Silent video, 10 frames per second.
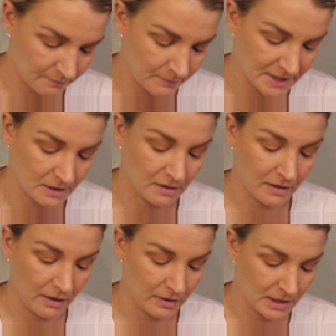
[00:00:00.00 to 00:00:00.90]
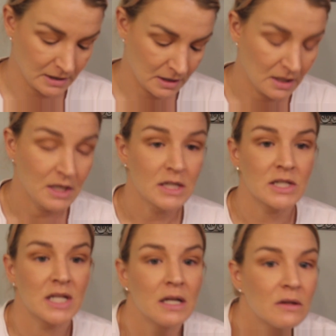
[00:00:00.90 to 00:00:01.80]
the color it is.
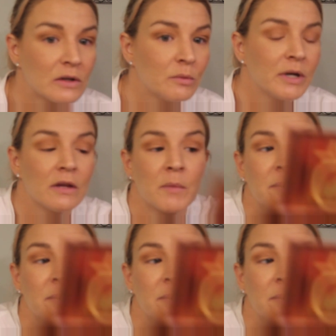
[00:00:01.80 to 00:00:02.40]
Just take a little bit on